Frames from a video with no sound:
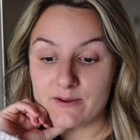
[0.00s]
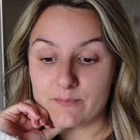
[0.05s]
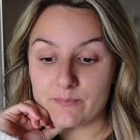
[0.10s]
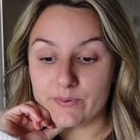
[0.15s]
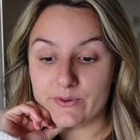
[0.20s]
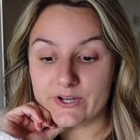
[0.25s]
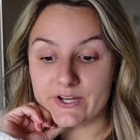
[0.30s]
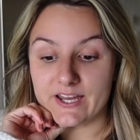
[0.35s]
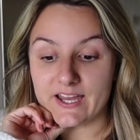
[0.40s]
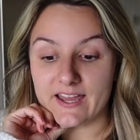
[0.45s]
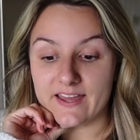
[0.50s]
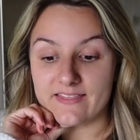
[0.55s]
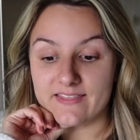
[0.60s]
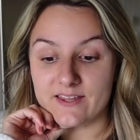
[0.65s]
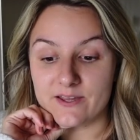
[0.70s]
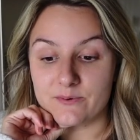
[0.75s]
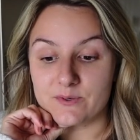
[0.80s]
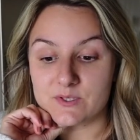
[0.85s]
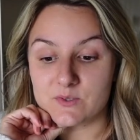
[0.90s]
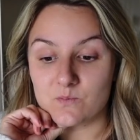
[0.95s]
But
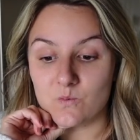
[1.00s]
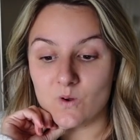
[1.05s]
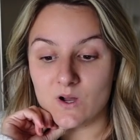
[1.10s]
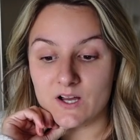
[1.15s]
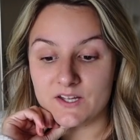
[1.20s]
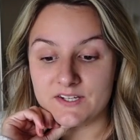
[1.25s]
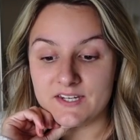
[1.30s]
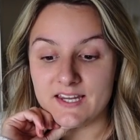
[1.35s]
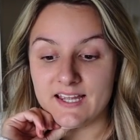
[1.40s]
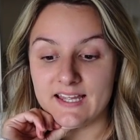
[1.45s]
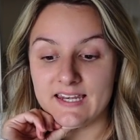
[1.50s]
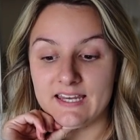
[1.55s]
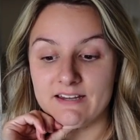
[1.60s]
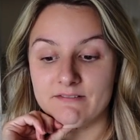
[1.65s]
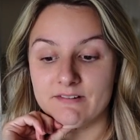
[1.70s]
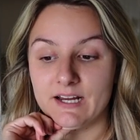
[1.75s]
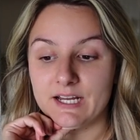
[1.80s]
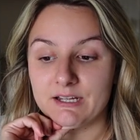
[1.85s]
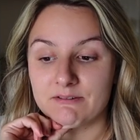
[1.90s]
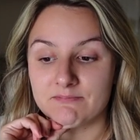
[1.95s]
there was one and it
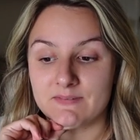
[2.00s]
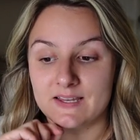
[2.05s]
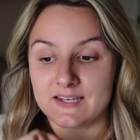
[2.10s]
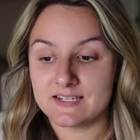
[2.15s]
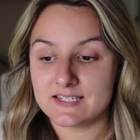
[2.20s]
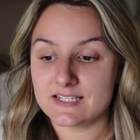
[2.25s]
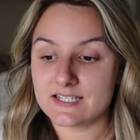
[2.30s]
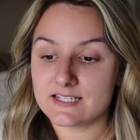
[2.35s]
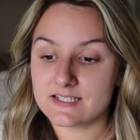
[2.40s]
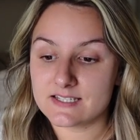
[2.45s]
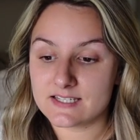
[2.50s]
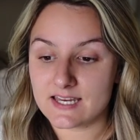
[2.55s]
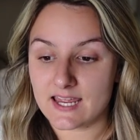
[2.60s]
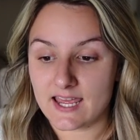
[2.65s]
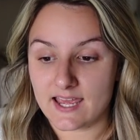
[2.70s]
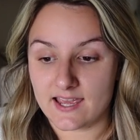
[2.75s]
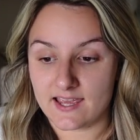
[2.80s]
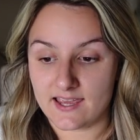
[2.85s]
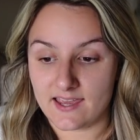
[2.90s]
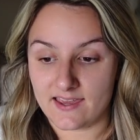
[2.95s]
recommended
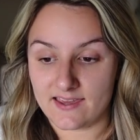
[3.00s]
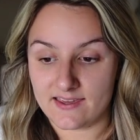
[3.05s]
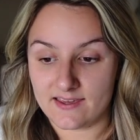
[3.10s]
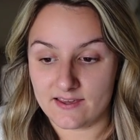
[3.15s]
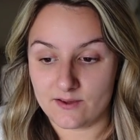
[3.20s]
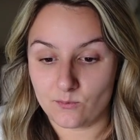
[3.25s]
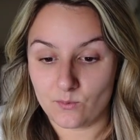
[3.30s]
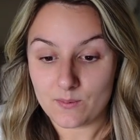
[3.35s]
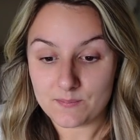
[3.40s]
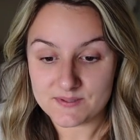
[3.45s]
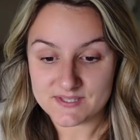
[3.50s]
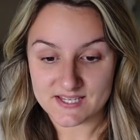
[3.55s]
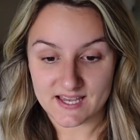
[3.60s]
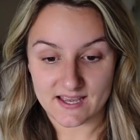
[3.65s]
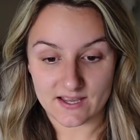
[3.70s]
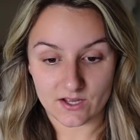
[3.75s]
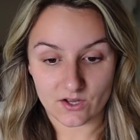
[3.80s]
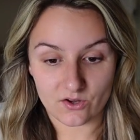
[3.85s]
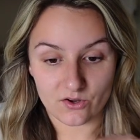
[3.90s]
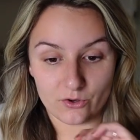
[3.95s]
a
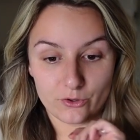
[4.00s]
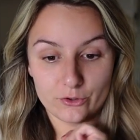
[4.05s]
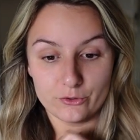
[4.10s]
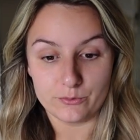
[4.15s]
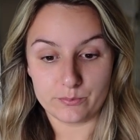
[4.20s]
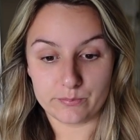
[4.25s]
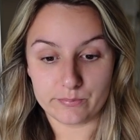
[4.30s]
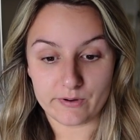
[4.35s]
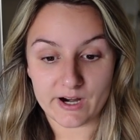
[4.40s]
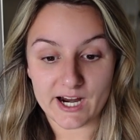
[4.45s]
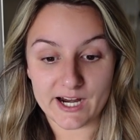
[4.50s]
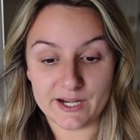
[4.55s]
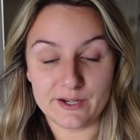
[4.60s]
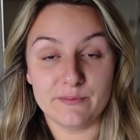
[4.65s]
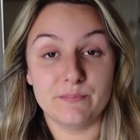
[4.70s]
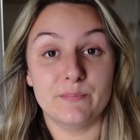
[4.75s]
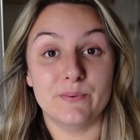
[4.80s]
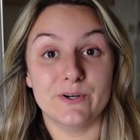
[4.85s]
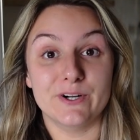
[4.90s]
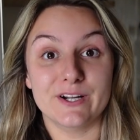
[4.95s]
website called
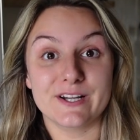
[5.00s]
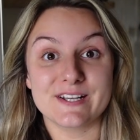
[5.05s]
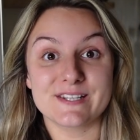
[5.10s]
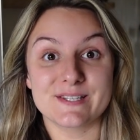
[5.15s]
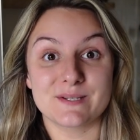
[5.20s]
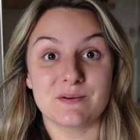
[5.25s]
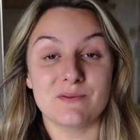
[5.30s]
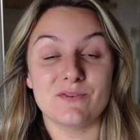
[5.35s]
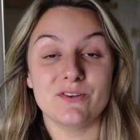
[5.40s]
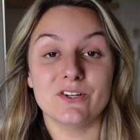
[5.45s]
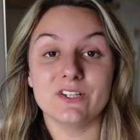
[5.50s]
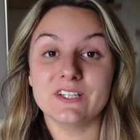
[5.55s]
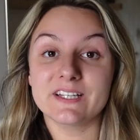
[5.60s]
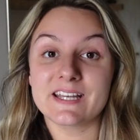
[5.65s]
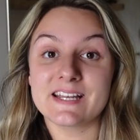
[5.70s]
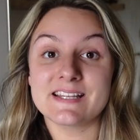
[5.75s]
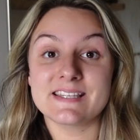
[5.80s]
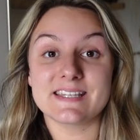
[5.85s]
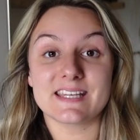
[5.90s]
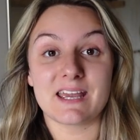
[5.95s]
Bridebook. So if you're
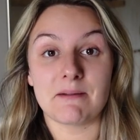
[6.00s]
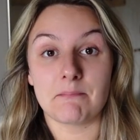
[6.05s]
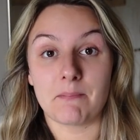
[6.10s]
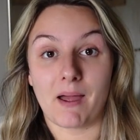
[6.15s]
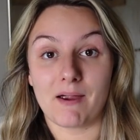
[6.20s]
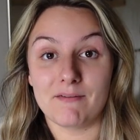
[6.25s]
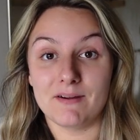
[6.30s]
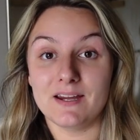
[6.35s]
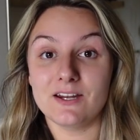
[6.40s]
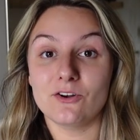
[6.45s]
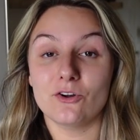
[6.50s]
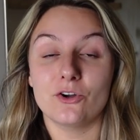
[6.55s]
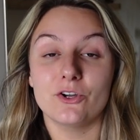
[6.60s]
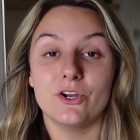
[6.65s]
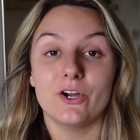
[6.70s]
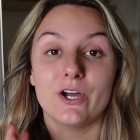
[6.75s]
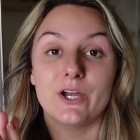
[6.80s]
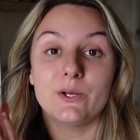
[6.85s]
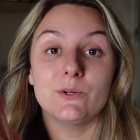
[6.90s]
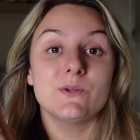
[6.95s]
looking to get married or
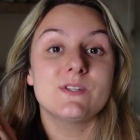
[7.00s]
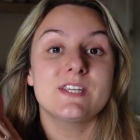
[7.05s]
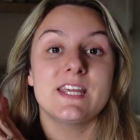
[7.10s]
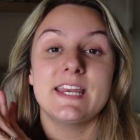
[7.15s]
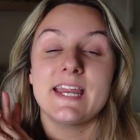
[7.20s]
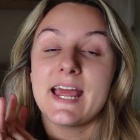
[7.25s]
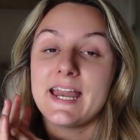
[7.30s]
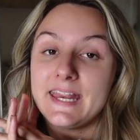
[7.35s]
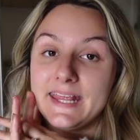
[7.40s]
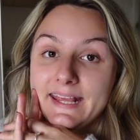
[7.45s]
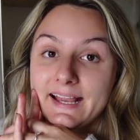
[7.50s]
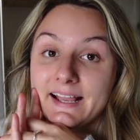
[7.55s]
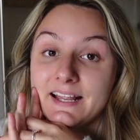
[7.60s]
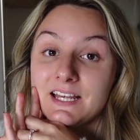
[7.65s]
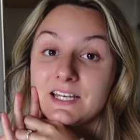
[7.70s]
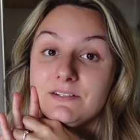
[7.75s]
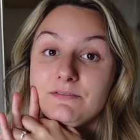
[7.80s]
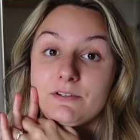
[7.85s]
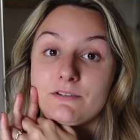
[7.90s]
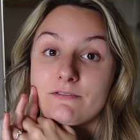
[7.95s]
you're hosting any
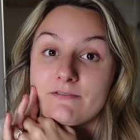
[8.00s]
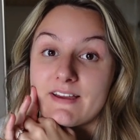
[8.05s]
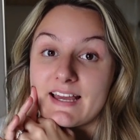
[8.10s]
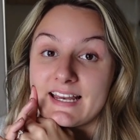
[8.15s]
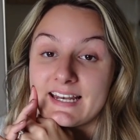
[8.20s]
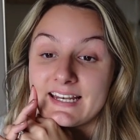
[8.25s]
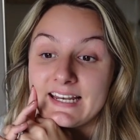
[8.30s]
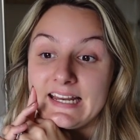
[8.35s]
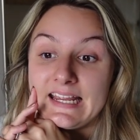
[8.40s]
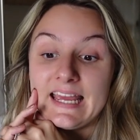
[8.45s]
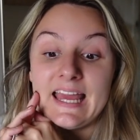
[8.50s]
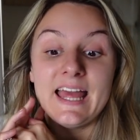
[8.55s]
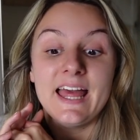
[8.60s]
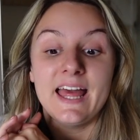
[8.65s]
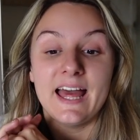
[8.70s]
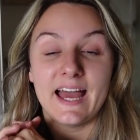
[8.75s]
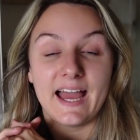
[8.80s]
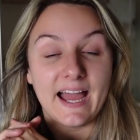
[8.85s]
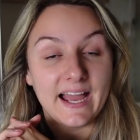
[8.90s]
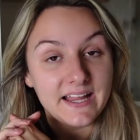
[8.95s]
kind of event,
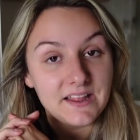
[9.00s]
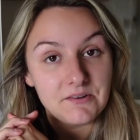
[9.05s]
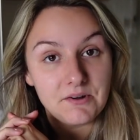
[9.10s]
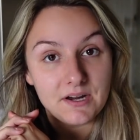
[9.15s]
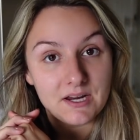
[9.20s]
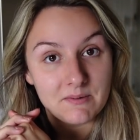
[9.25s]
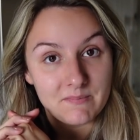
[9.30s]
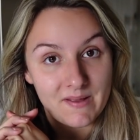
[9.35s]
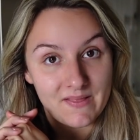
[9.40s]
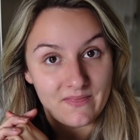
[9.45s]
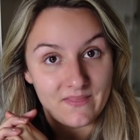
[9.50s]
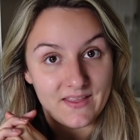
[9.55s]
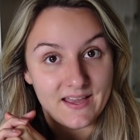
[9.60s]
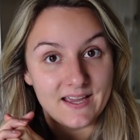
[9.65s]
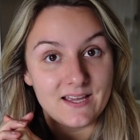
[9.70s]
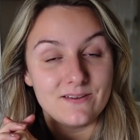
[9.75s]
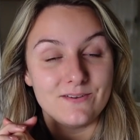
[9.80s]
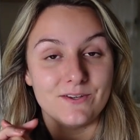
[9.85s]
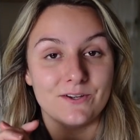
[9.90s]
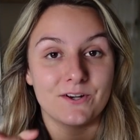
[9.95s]
highly recommend
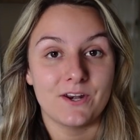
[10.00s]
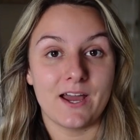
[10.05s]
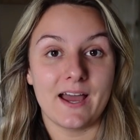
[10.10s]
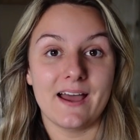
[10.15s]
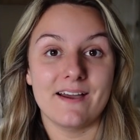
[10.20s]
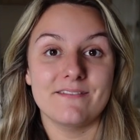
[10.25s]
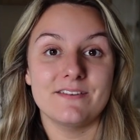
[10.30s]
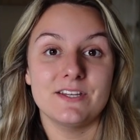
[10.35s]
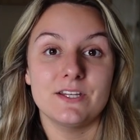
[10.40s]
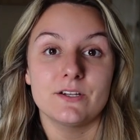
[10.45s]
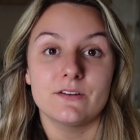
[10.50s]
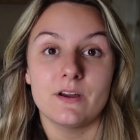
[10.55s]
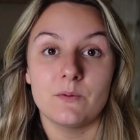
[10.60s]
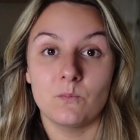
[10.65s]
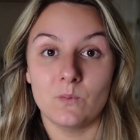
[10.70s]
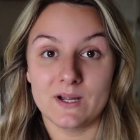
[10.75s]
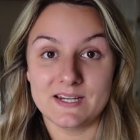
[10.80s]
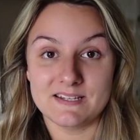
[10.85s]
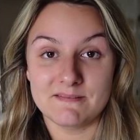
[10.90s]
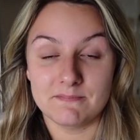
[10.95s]
that if you're not having your
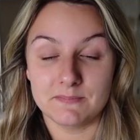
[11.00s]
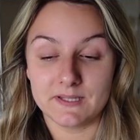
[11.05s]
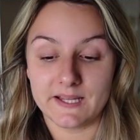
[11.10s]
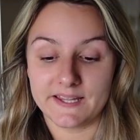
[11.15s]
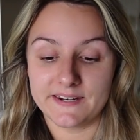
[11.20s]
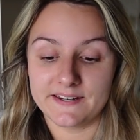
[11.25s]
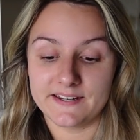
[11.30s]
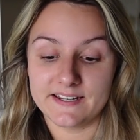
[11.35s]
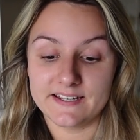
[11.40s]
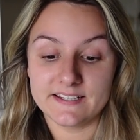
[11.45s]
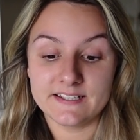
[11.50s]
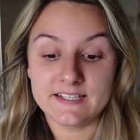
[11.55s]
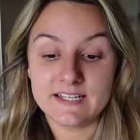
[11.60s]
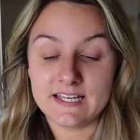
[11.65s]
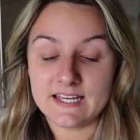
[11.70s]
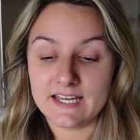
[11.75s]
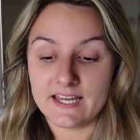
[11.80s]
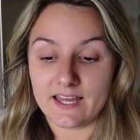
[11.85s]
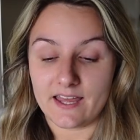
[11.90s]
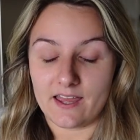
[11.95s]
own wedding planner.
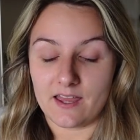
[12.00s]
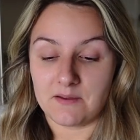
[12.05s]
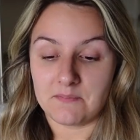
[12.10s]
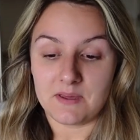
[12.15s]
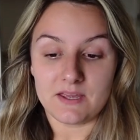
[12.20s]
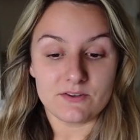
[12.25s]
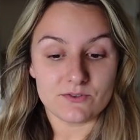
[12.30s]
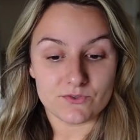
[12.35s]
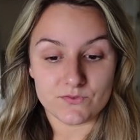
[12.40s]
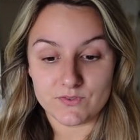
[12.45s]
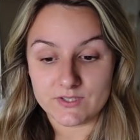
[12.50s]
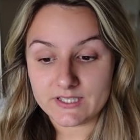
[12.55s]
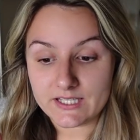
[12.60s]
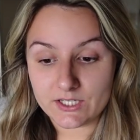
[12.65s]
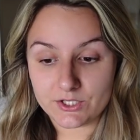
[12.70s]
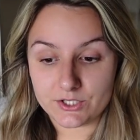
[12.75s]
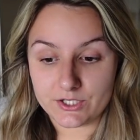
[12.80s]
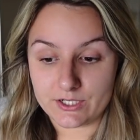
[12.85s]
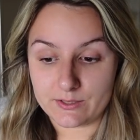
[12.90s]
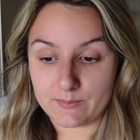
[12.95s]
Um, it's really
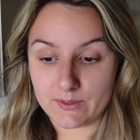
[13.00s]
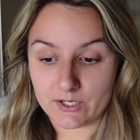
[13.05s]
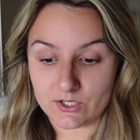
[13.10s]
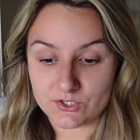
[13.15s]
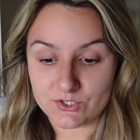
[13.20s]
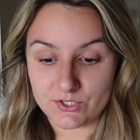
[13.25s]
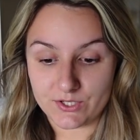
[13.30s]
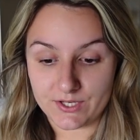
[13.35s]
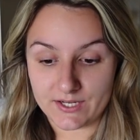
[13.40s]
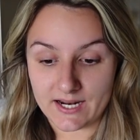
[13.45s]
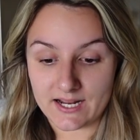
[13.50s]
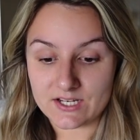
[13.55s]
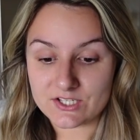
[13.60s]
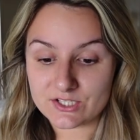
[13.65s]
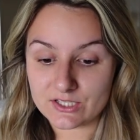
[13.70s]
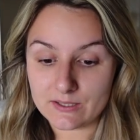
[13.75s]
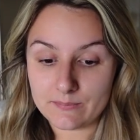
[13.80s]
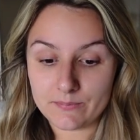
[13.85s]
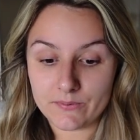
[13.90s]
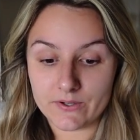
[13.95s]
good because you can
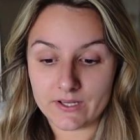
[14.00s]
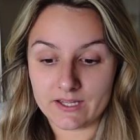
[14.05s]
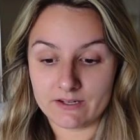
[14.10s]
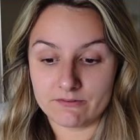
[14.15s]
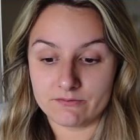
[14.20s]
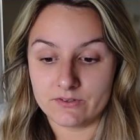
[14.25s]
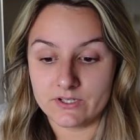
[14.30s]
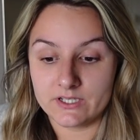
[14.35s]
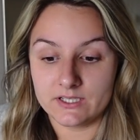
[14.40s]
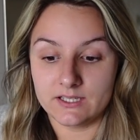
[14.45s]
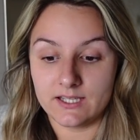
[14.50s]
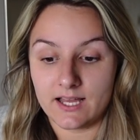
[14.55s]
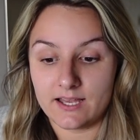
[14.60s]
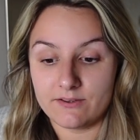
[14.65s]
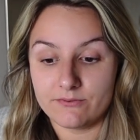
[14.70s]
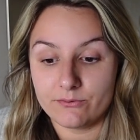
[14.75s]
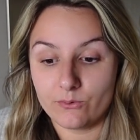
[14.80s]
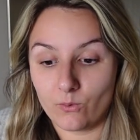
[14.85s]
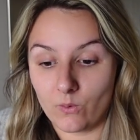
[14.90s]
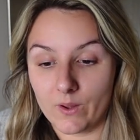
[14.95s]
actually put in real
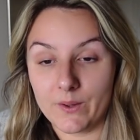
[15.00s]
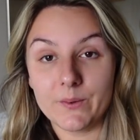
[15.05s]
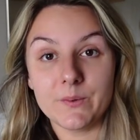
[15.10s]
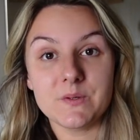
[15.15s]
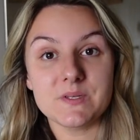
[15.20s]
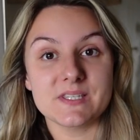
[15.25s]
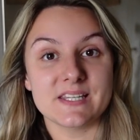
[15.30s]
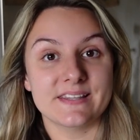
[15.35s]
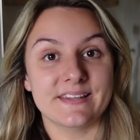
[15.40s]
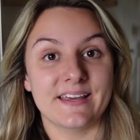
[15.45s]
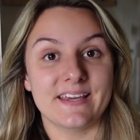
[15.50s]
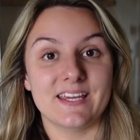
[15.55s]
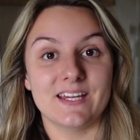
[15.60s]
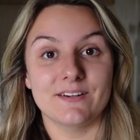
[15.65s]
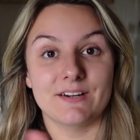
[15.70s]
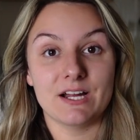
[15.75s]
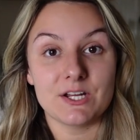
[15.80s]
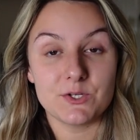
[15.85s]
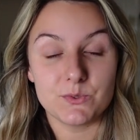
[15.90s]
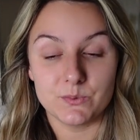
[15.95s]
life quotes and like
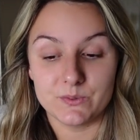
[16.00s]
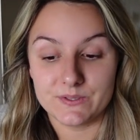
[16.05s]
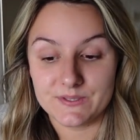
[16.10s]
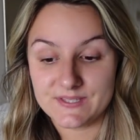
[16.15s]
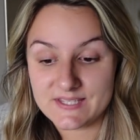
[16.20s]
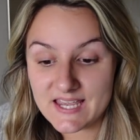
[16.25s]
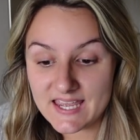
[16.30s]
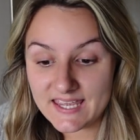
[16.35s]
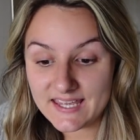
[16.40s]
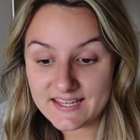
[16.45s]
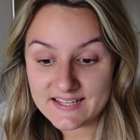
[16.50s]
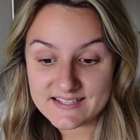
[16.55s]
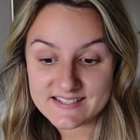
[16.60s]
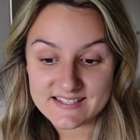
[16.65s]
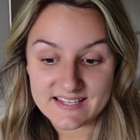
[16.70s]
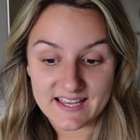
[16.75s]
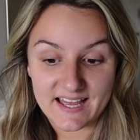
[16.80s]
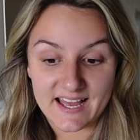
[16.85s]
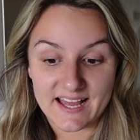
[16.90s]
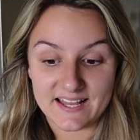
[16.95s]
your actual
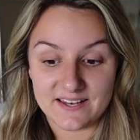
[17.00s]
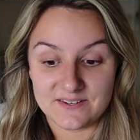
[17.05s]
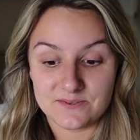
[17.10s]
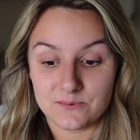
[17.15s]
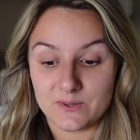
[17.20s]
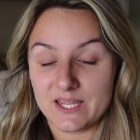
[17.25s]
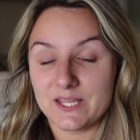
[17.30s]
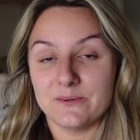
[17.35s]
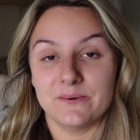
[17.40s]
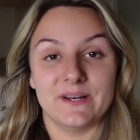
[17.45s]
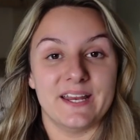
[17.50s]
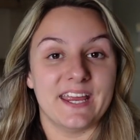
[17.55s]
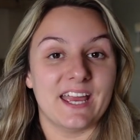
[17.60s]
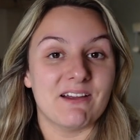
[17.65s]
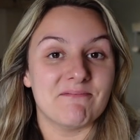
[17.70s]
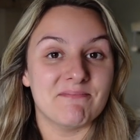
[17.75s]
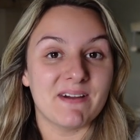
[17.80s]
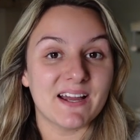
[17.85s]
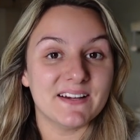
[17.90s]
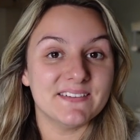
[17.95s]
date and where you want to
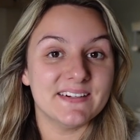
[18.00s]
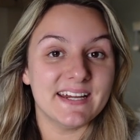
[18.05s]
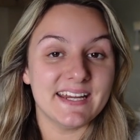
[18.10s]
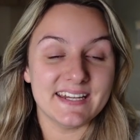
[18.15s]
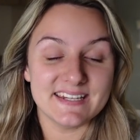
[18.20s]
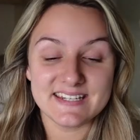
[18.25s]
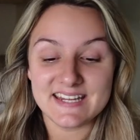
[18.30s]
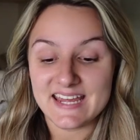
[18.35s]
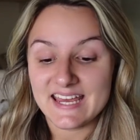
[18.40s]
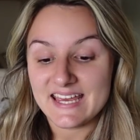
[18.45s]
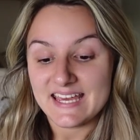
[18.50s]
get married.